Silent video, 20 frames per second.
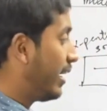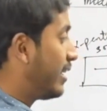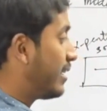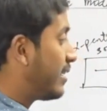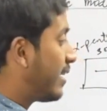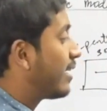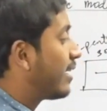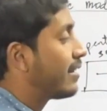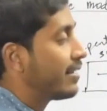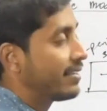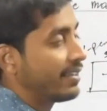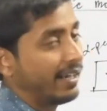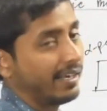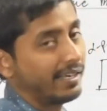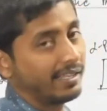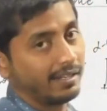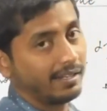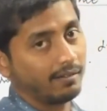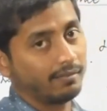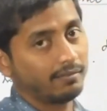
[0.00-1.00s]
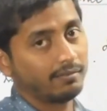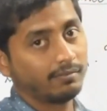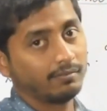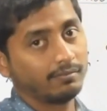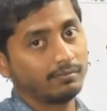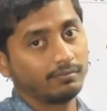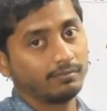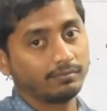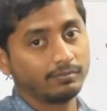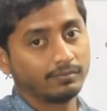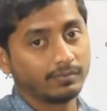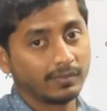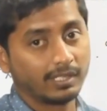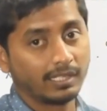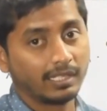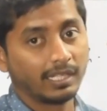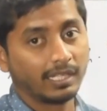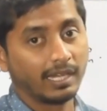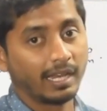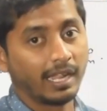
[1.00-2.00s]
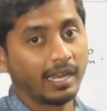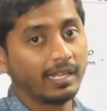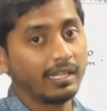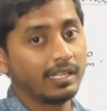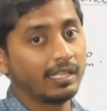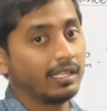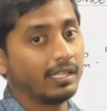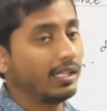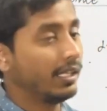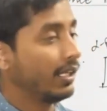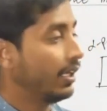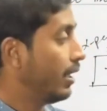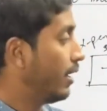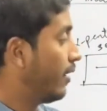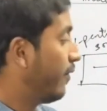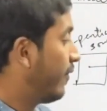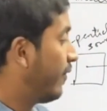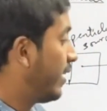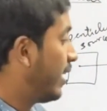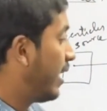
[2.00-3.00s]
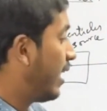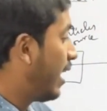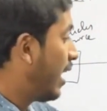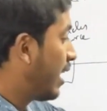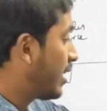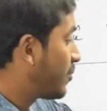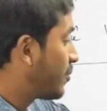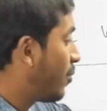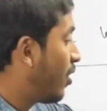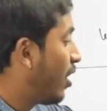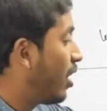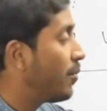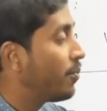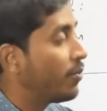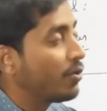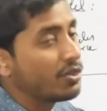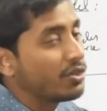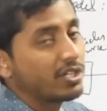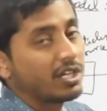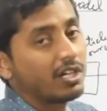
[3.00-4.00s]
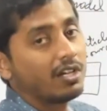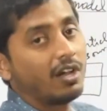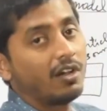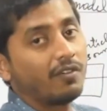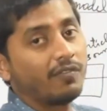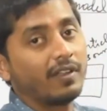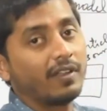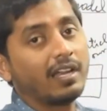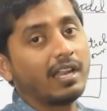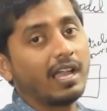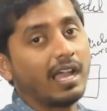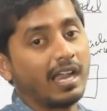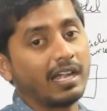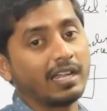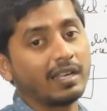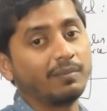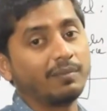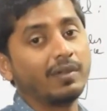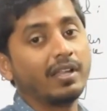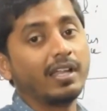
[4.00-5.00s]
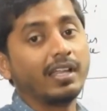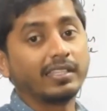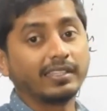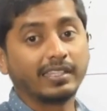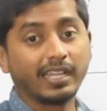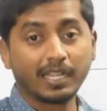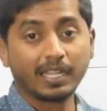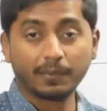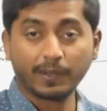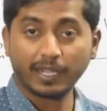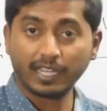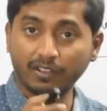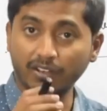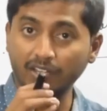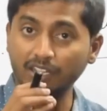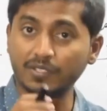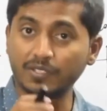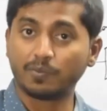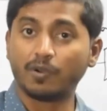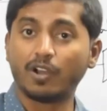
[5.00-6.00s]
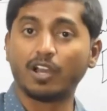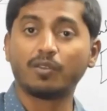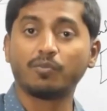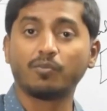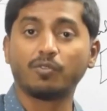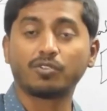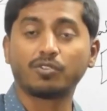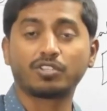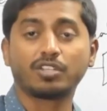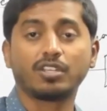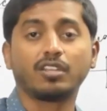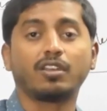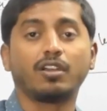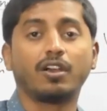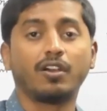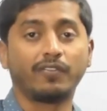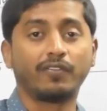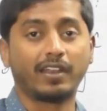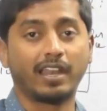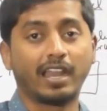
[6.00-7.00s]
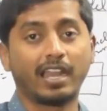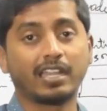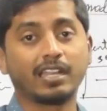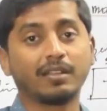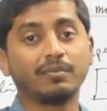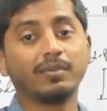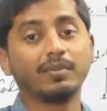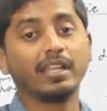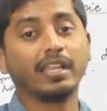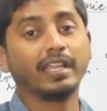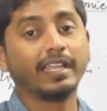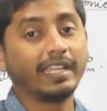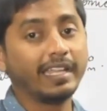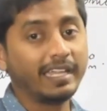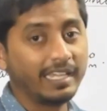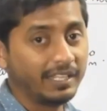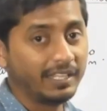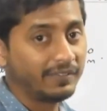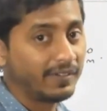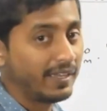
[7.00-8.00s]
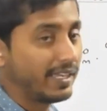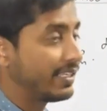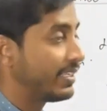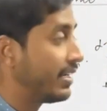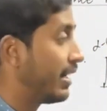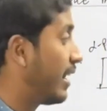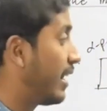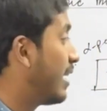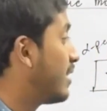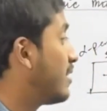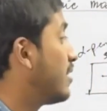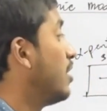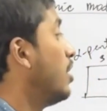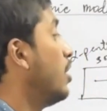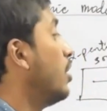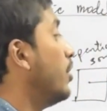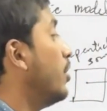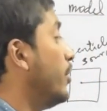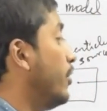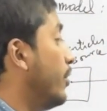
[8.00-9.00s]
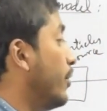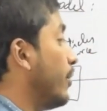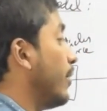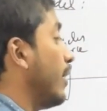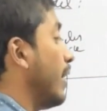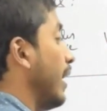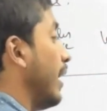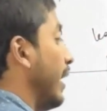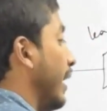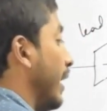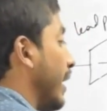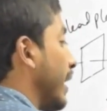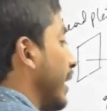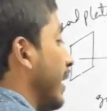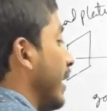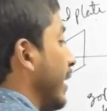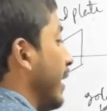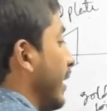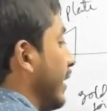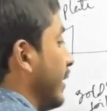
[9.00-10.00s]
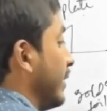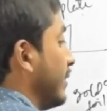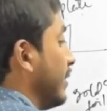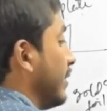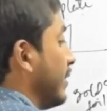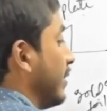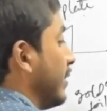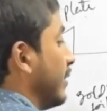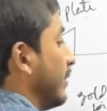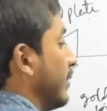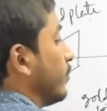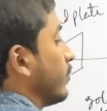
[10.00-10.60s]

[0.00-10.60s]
it is at the center, right. A small portion of an atom, that particular small portion of an atom, he defines it as nucleus,